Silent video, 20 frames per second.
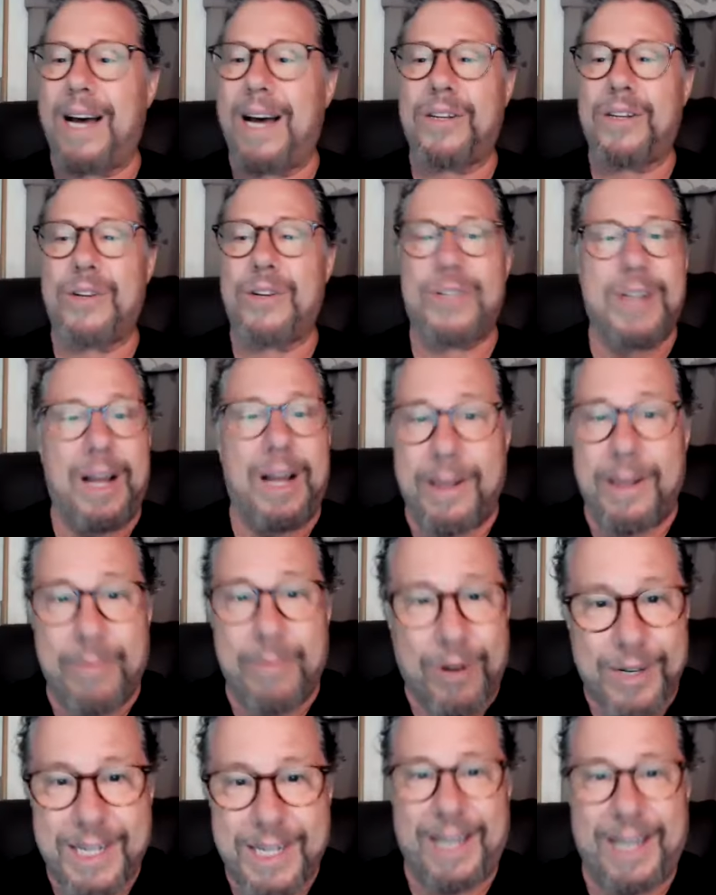Dr. John D.
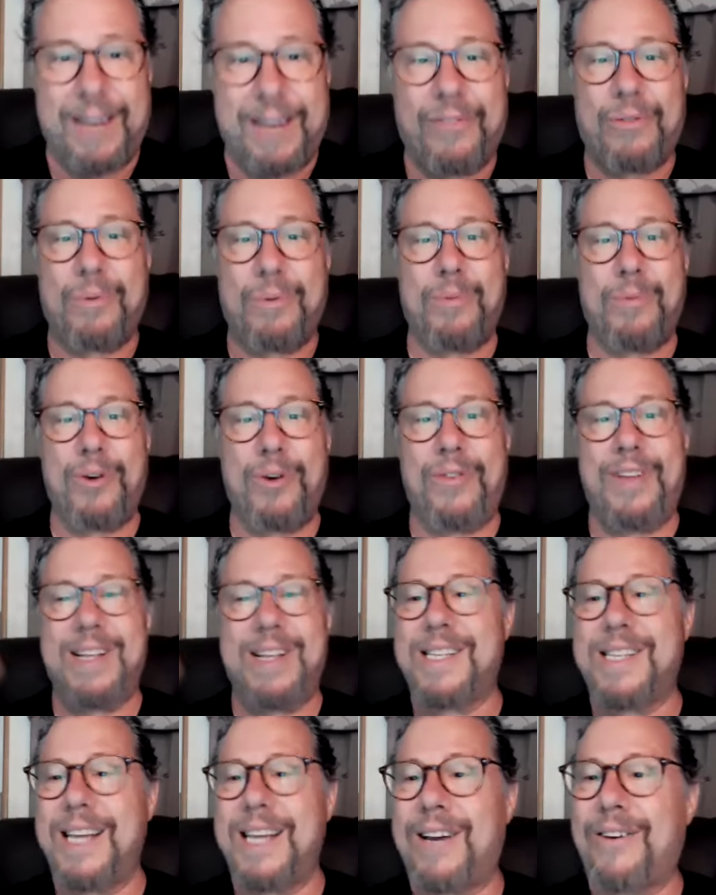Martini from the movie The
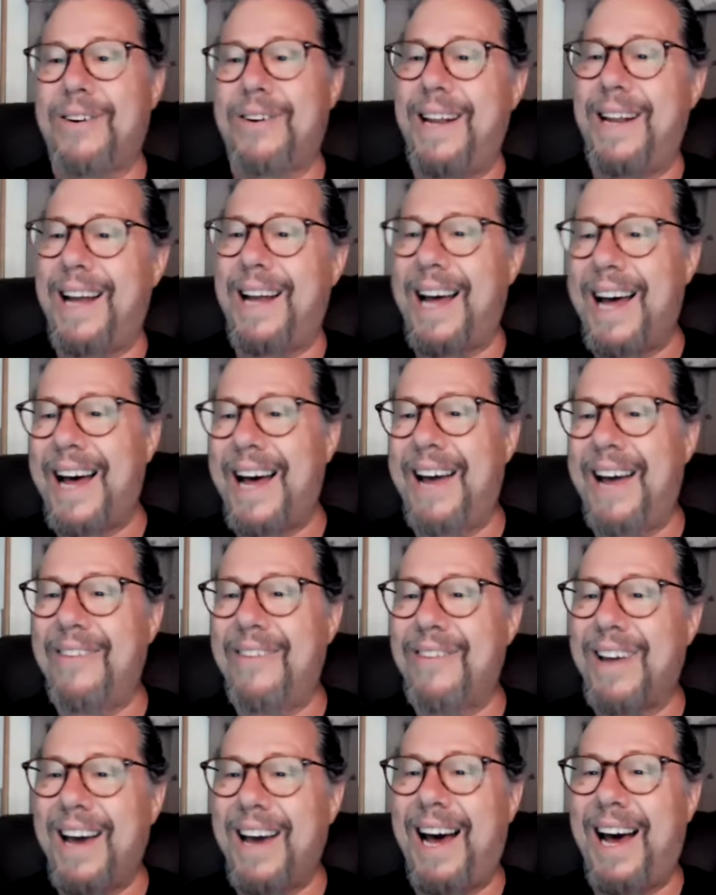Secret.
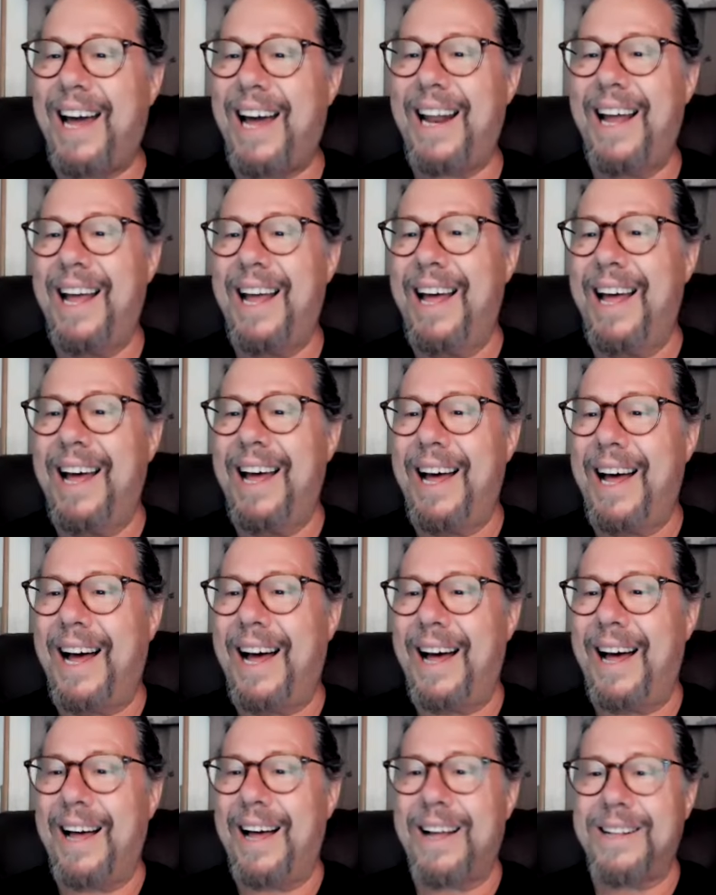I've got
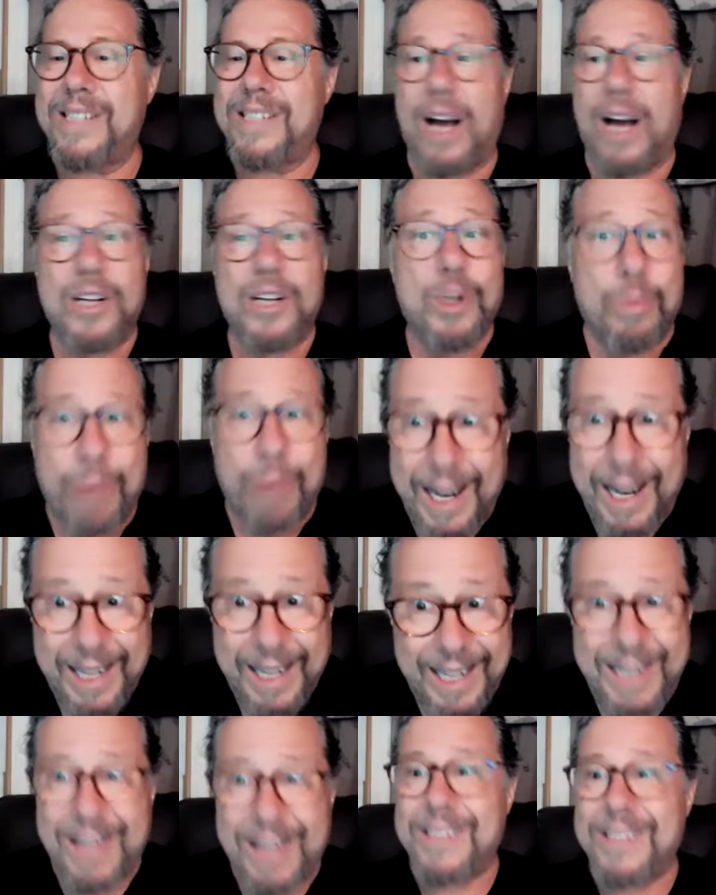uh, Dr.
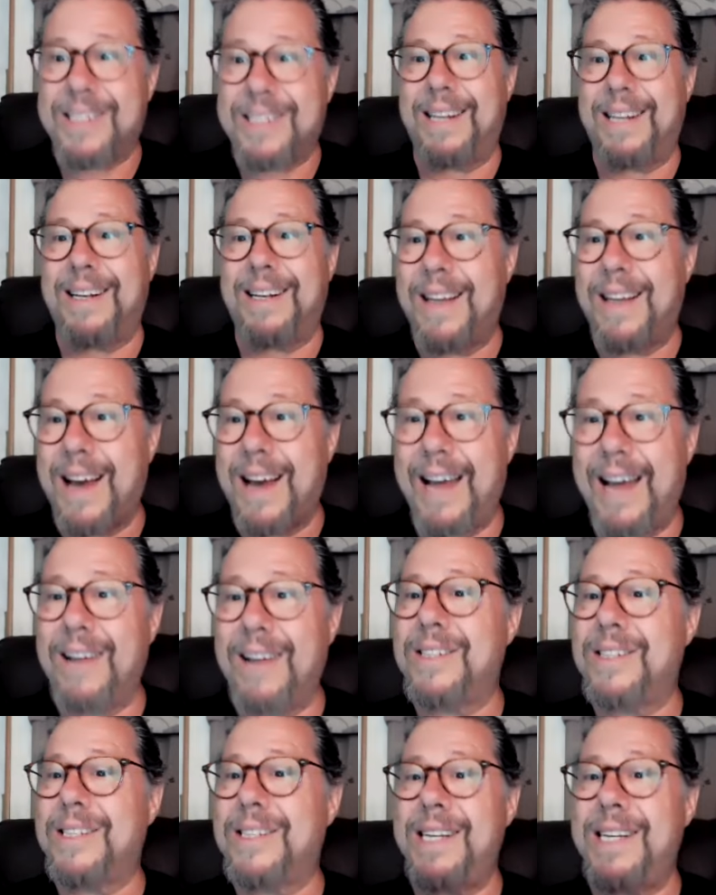Bradley Nelson,
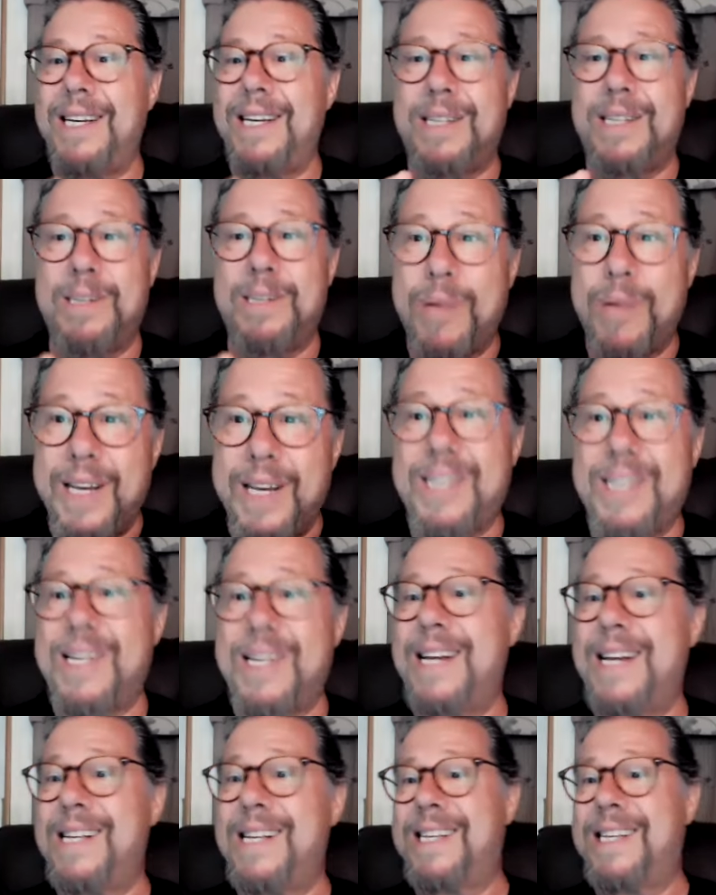Kyle Cease,
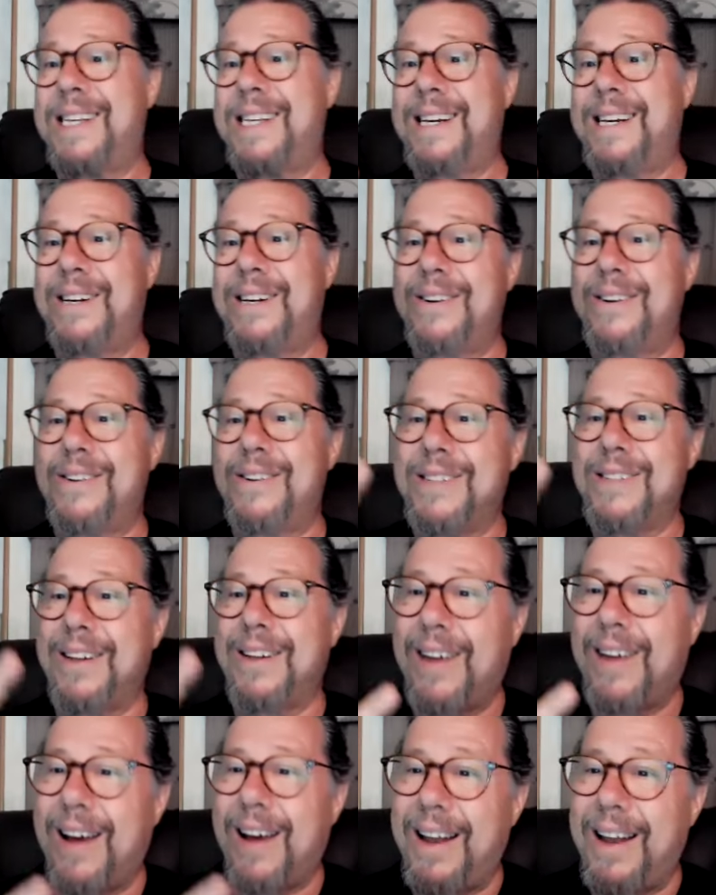P.J. Sears.
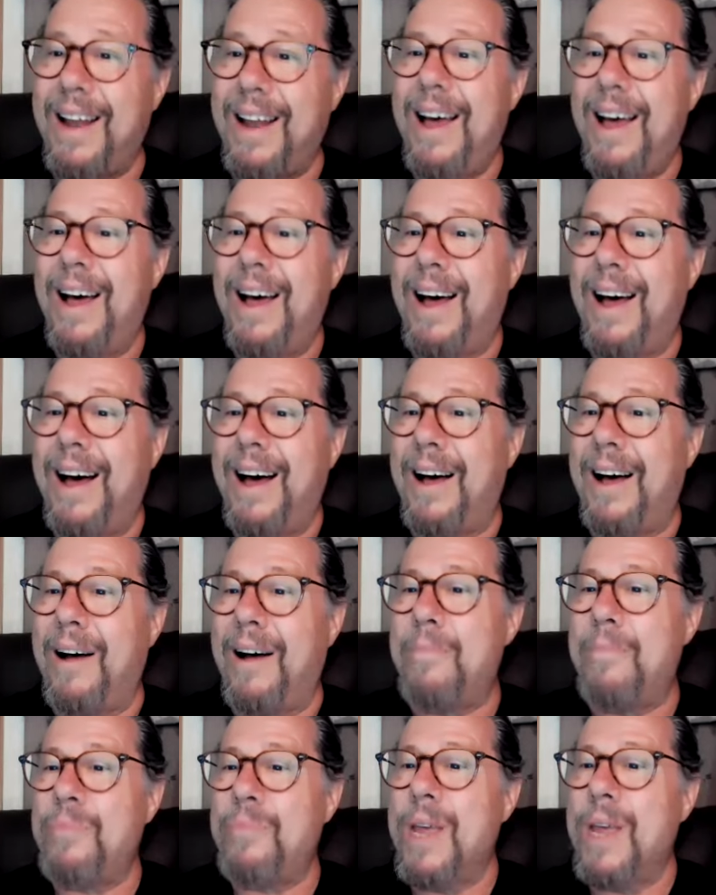I got
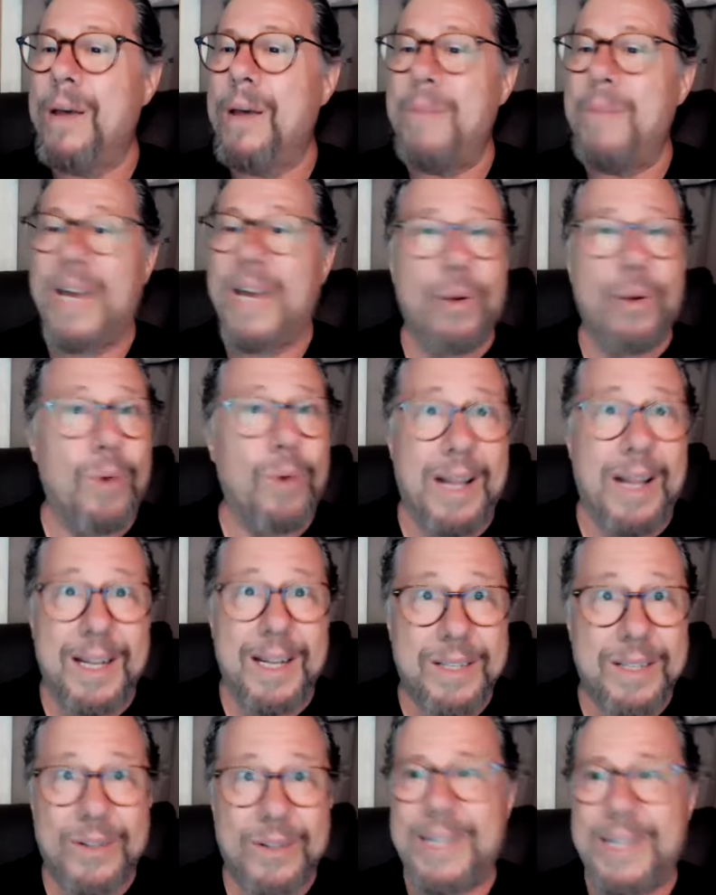um, Mikki
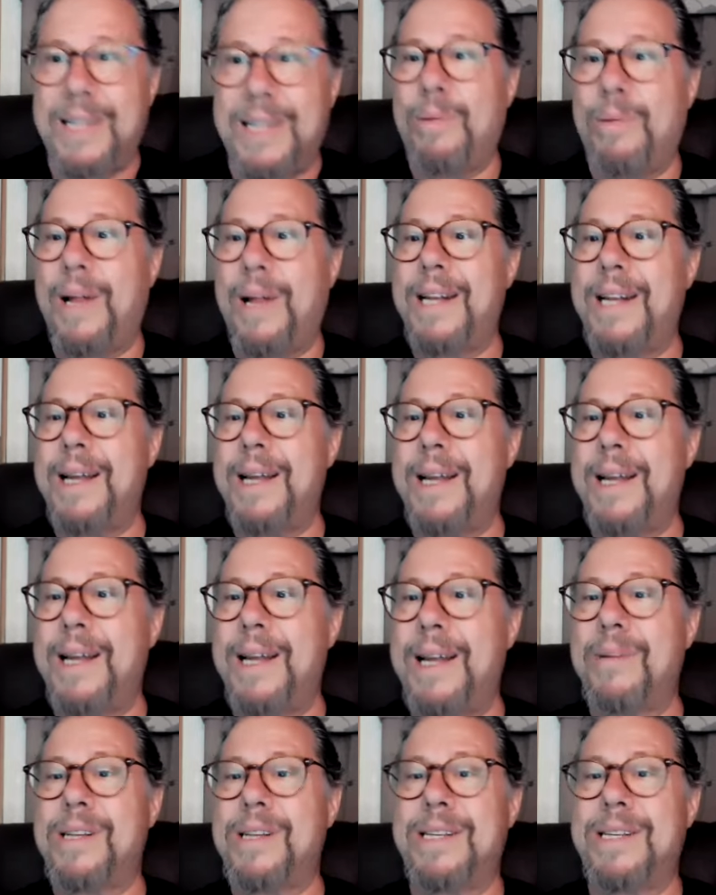Willis, who did the
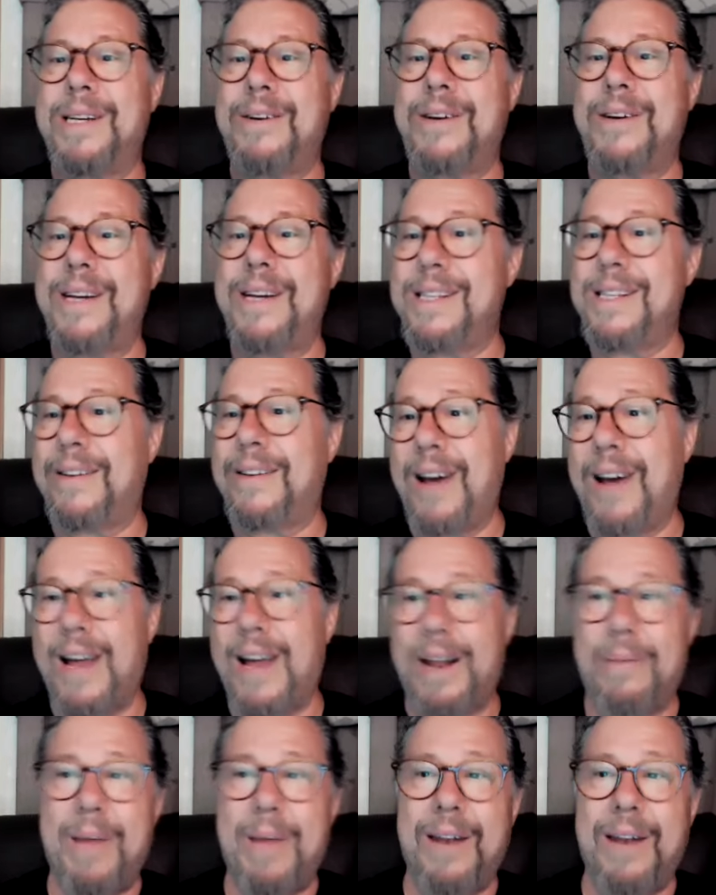Plandemic series. I've
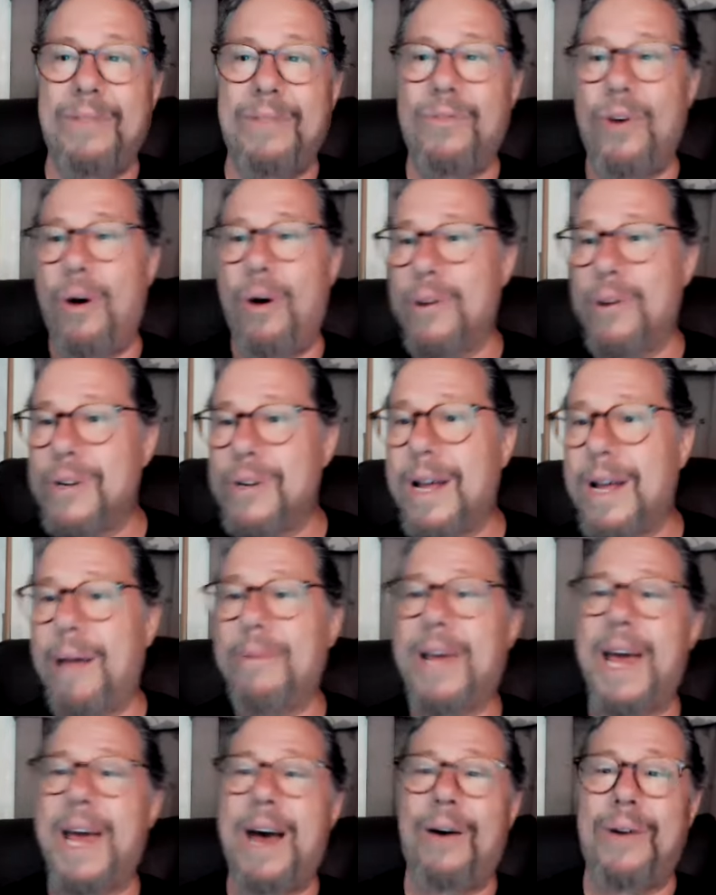got Amanda Vollmer, Tom
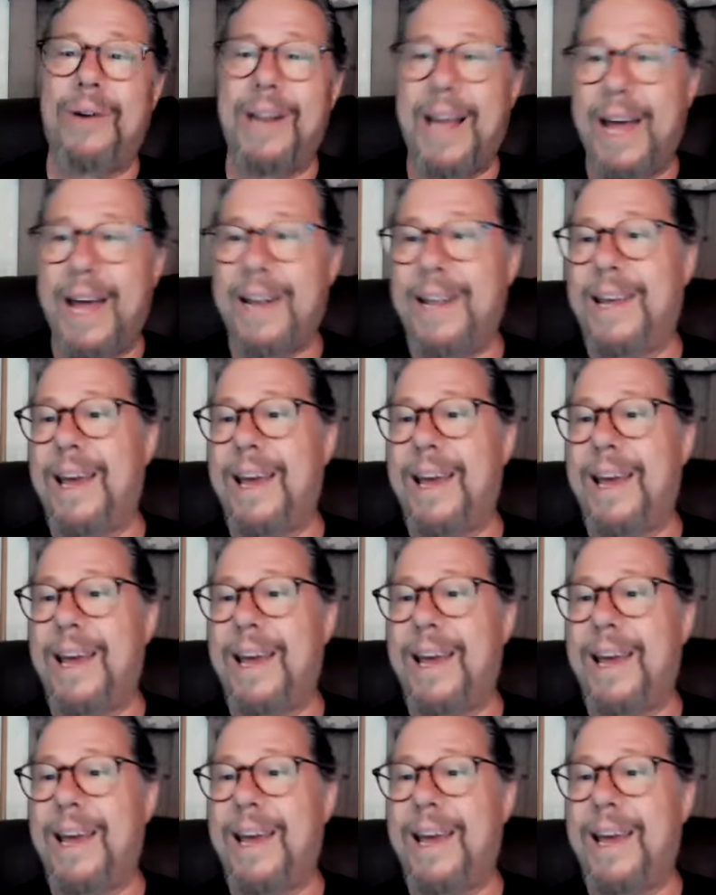Cowan, Abby